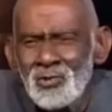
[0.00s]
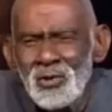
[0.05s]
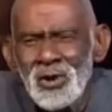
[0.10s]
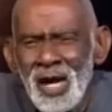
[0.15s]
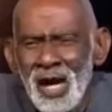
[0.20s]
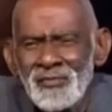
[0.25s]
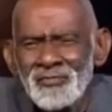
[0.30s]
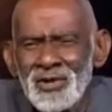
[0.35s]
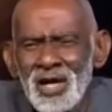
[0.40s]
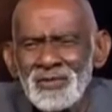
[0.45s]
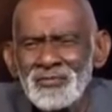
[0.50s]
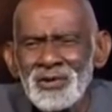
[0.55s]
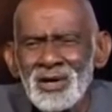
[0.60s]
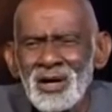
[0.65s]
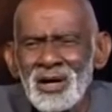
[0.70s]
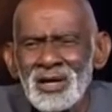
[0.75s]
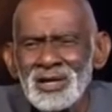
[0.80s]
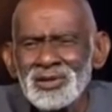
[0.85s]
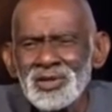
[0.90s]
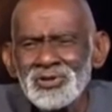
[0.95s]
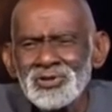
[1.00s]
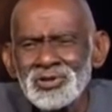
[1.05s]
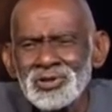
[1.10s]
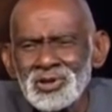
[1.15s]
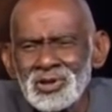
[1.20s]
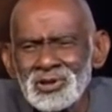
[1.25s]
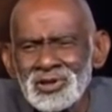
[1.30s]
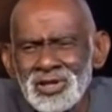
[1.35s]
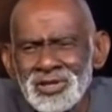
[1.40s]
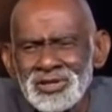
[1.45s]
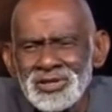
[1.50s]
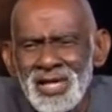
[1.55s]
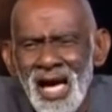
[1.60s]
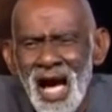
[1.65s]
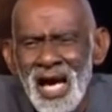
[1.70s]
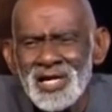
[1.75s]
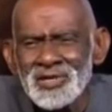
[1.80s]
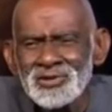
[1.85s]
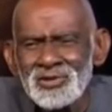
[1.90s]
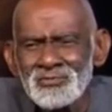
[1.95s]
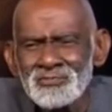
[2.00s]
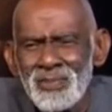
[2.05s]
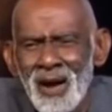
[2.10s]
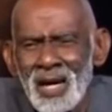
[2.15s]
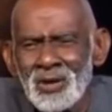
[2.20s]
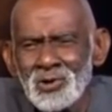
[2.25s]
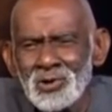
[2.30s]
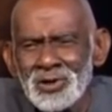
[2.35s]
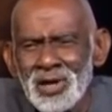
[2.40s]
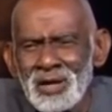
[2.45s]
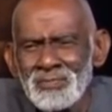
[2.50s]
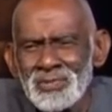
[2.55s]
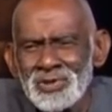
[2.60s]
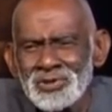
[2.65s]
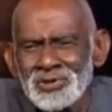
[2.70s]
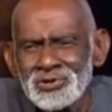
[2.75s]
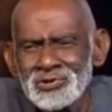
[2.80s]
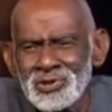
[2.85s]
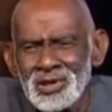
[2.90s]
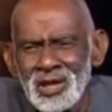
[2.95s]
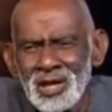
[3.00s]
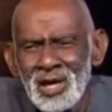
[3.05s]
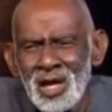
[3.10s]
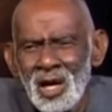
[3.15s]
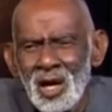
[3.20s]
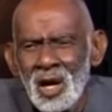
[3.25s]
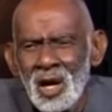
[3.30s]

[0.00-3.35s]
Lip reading: We have never understood the science of biochemistry.